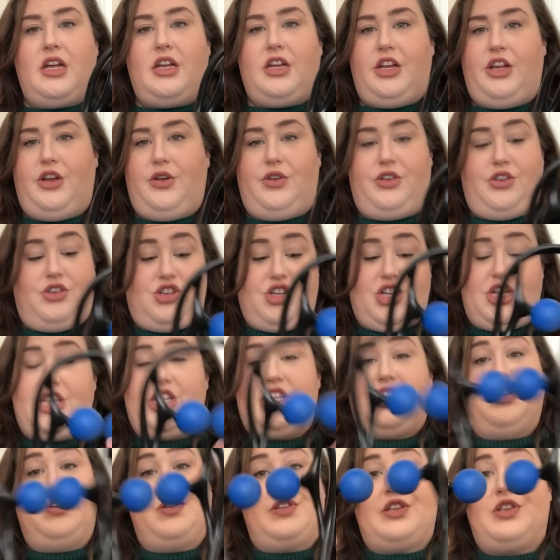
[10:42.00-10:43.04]
you
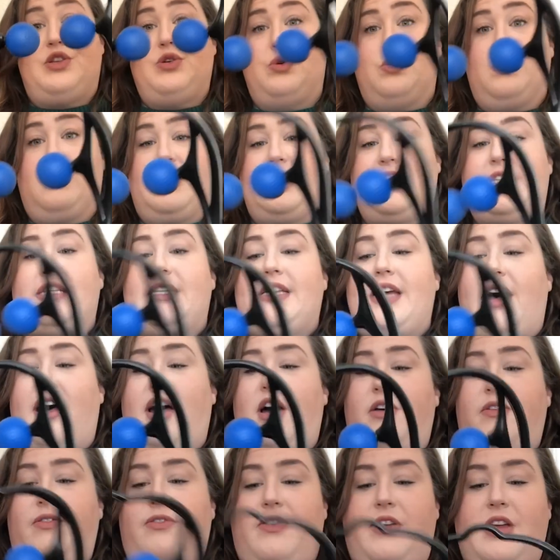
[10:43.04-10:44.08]
just use the tool
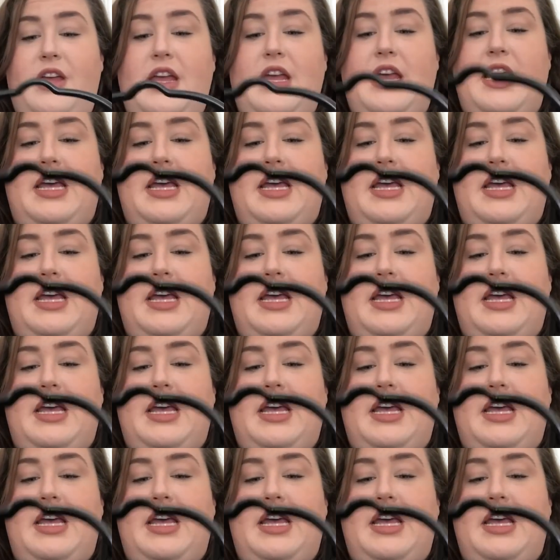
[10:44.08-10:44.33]
itself.